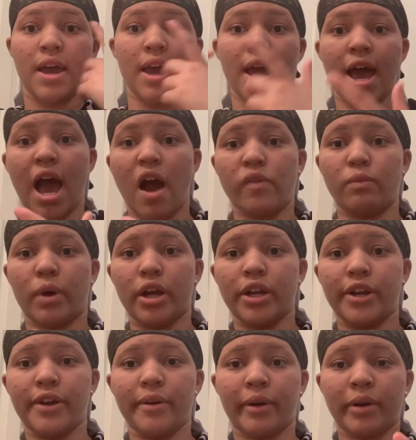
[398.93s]
half my
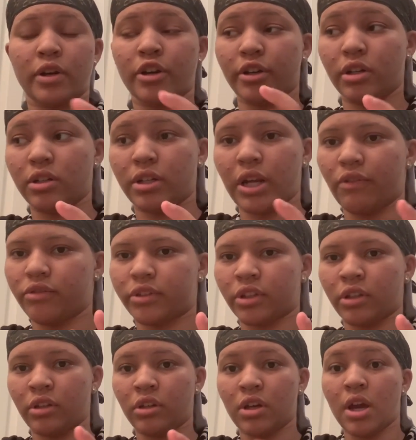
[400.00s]
hair cut and
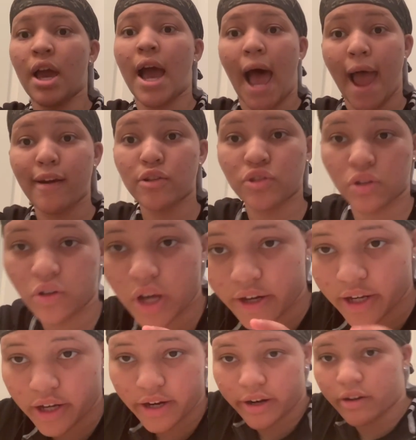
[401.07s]
everything. I can show y'all
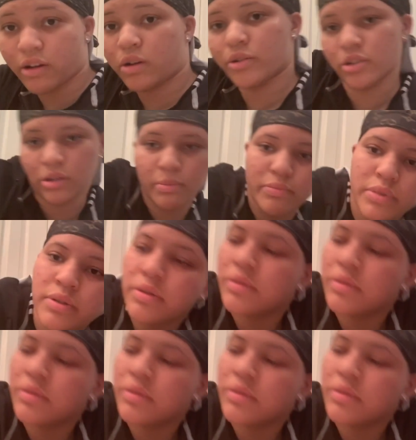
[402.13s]
the hair. Hold up.